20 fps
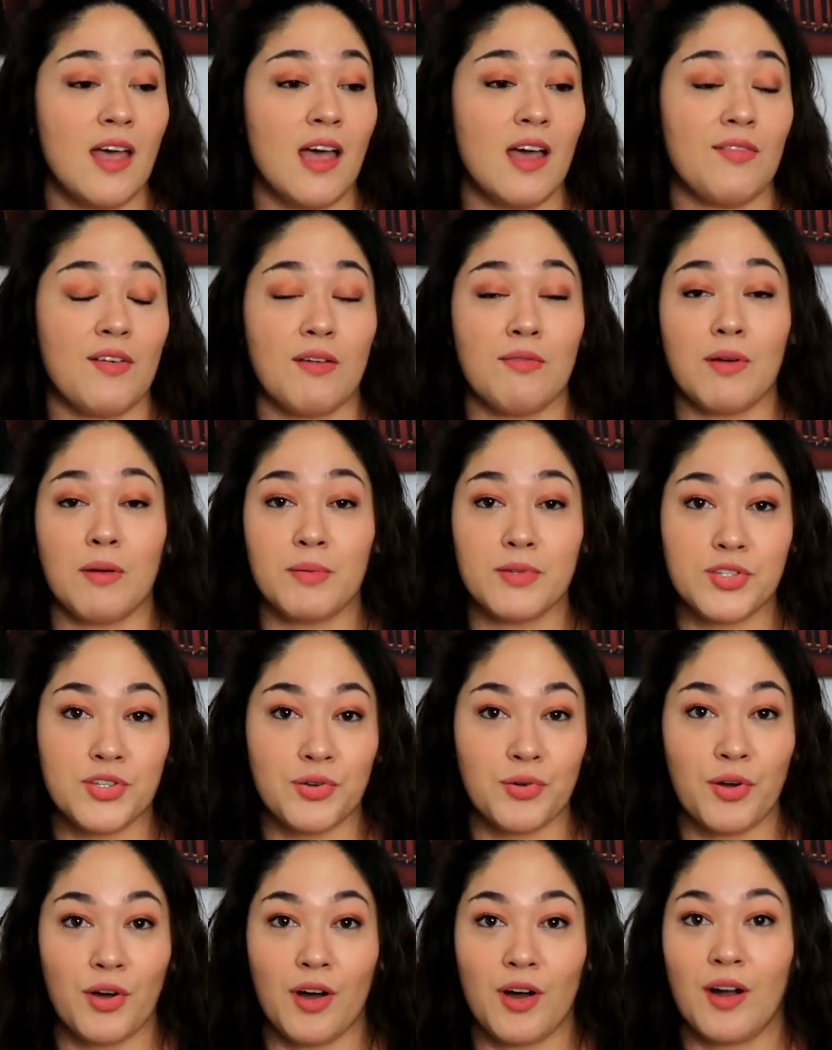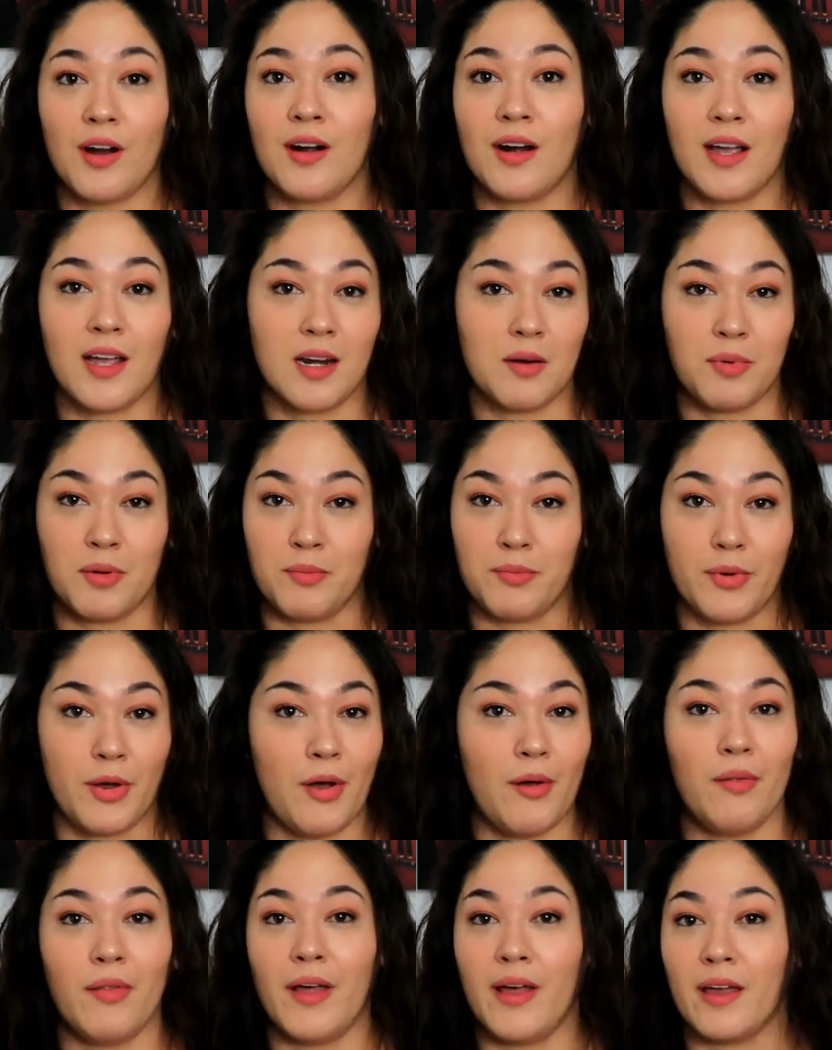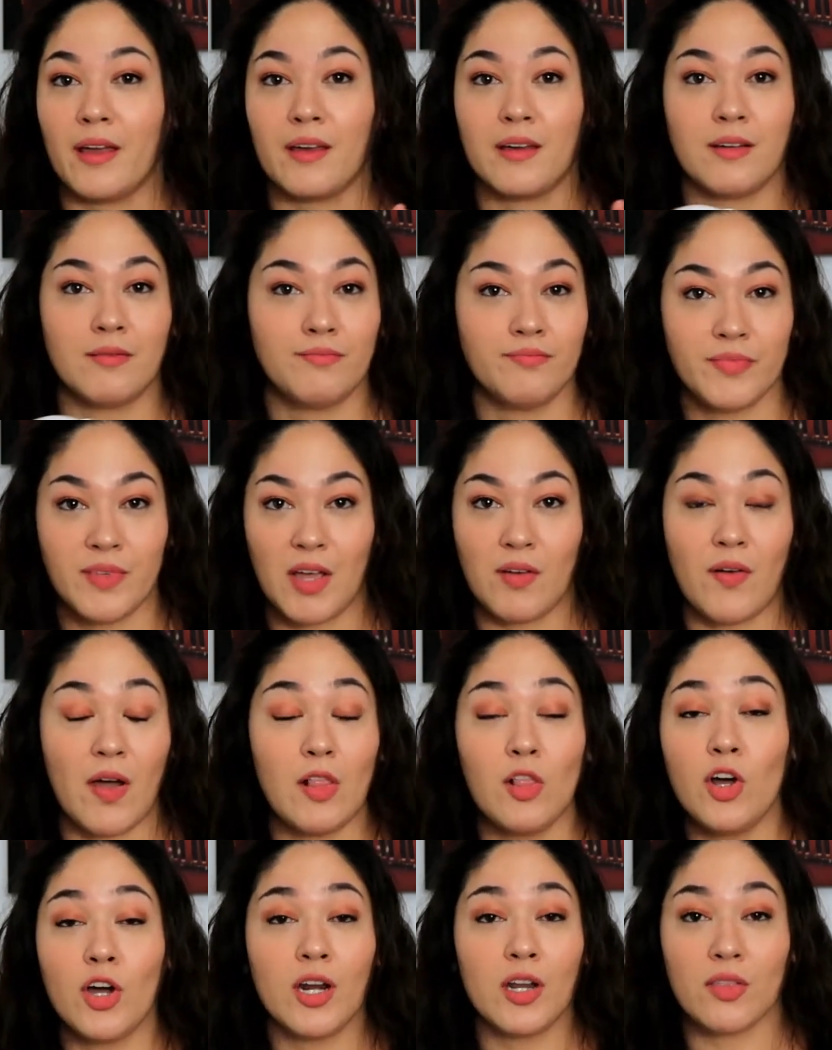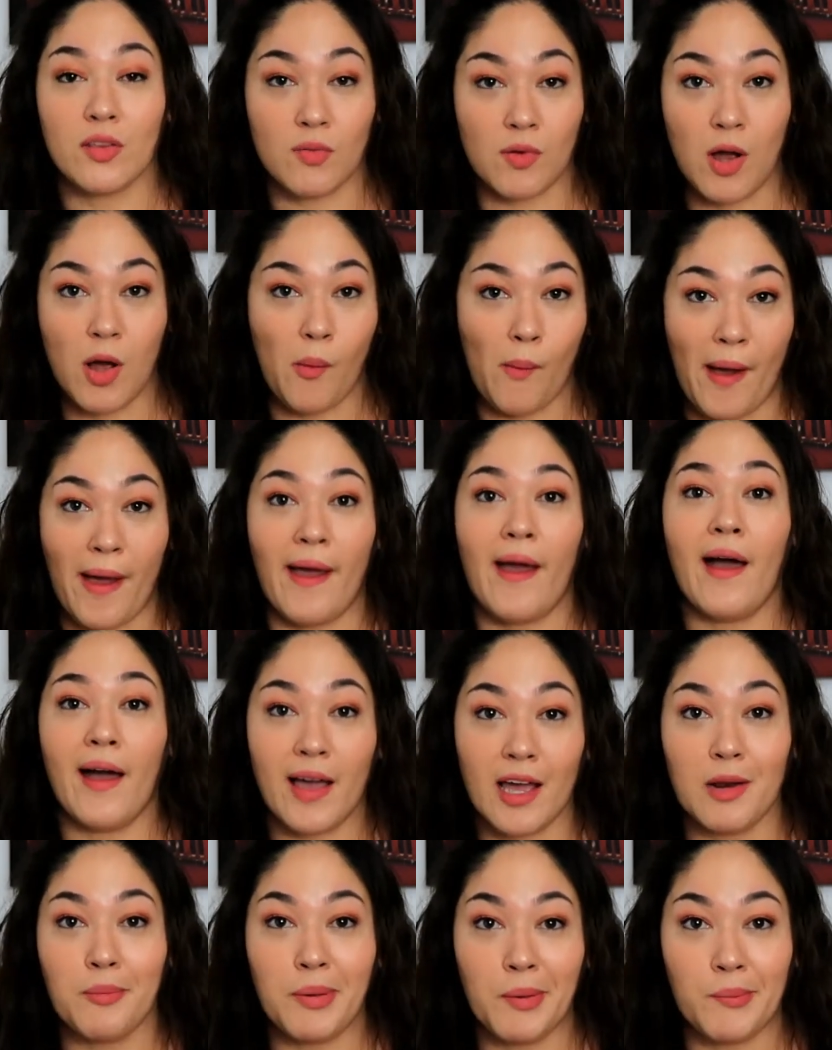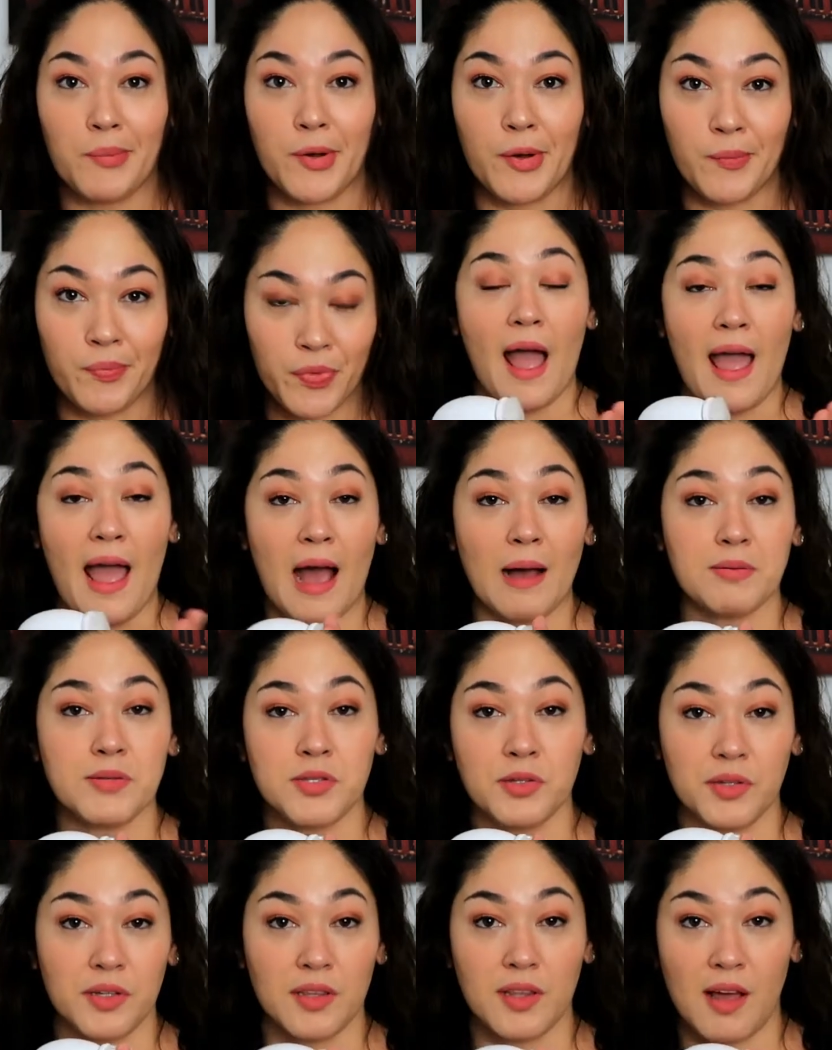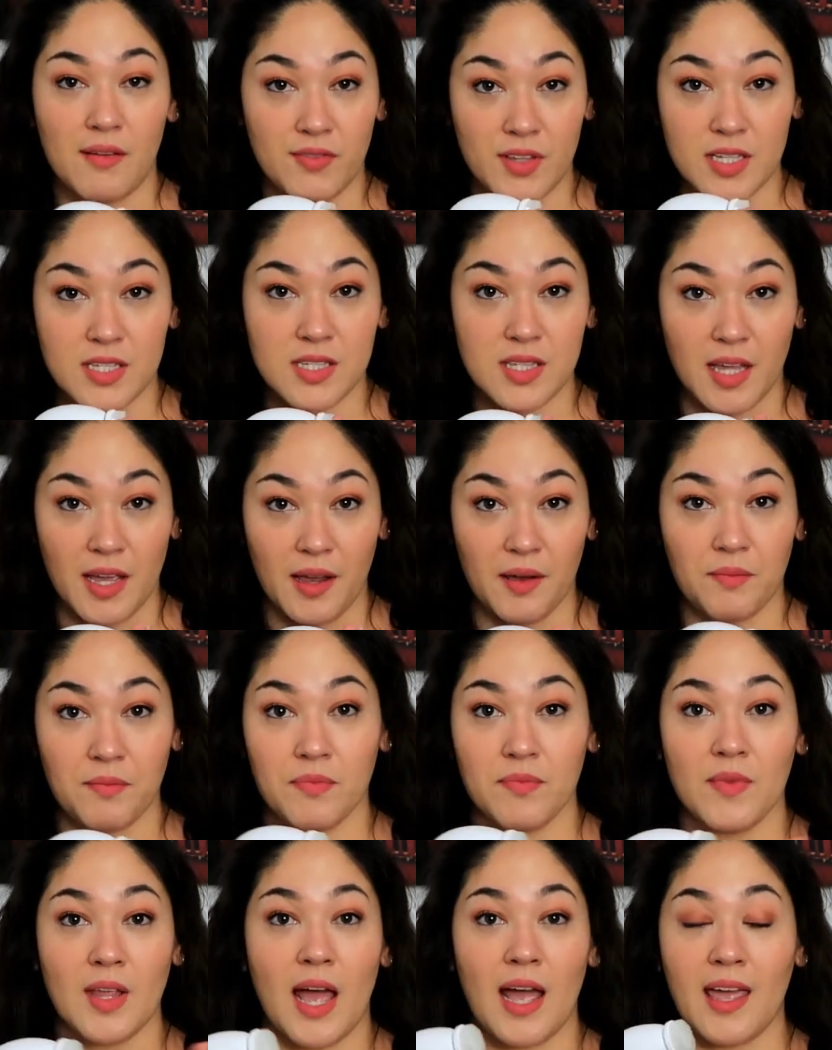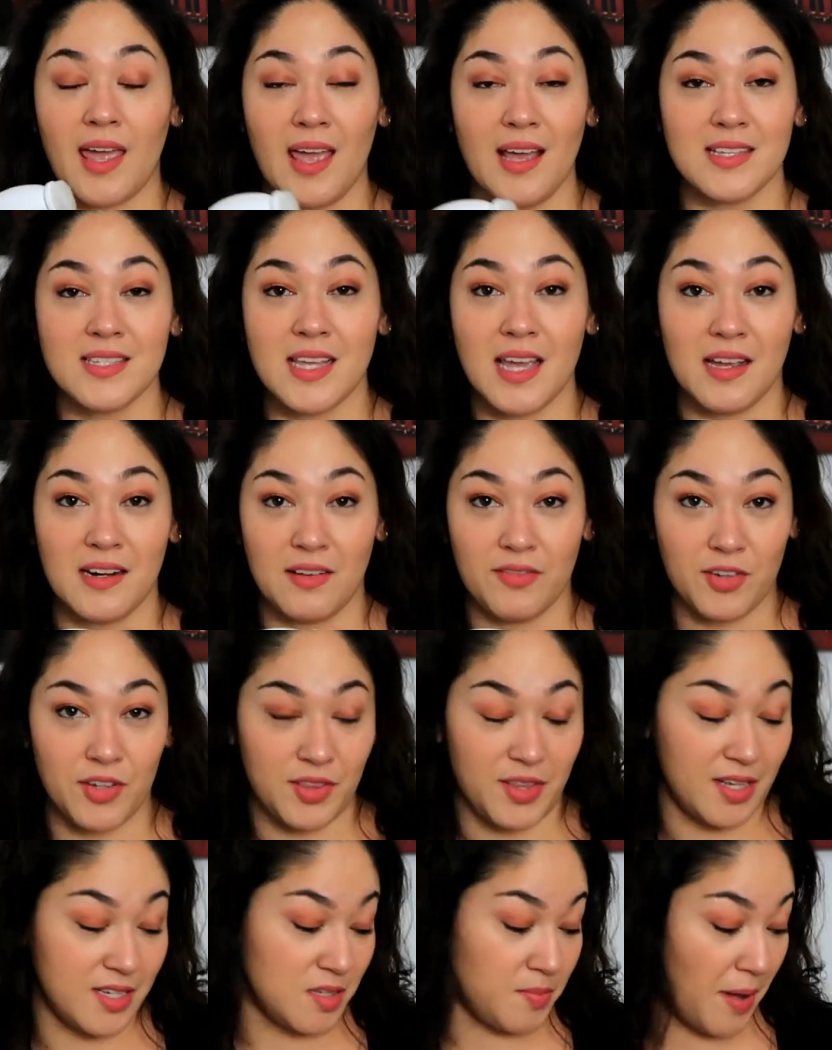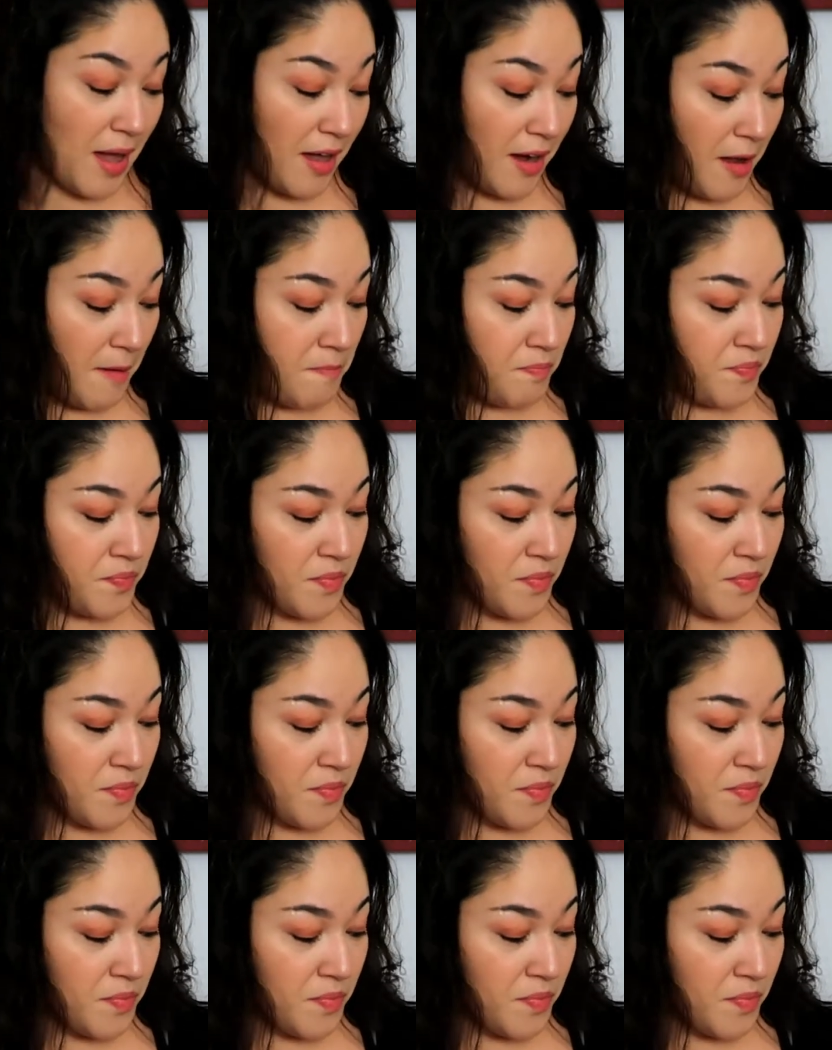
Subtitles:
If I rub it too hard, I get a pimple. Like if I look at it the wrong way, I get a pimple. I absolutely love this thing. I can't say enough good things about it.